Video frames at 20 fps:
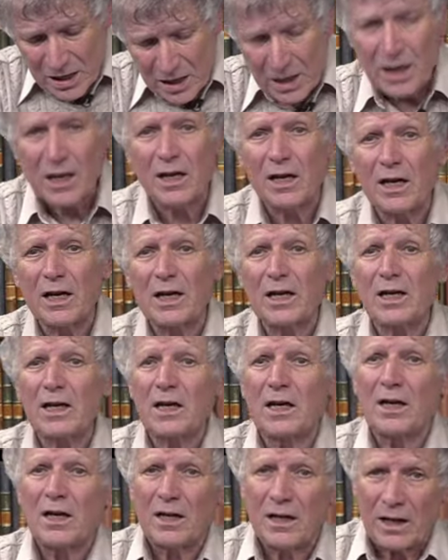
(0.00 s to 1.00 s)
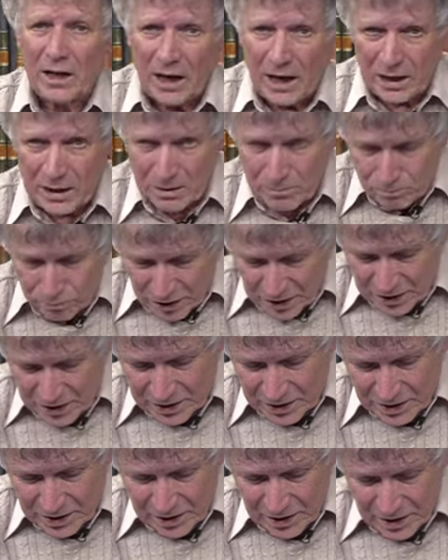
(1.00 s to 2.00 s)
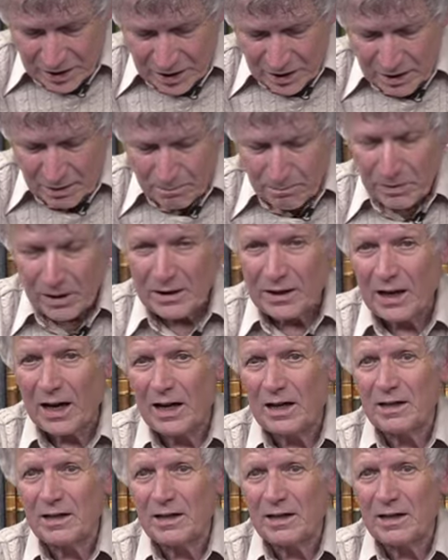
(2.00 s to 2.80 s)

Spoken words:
giggly, and brisk, but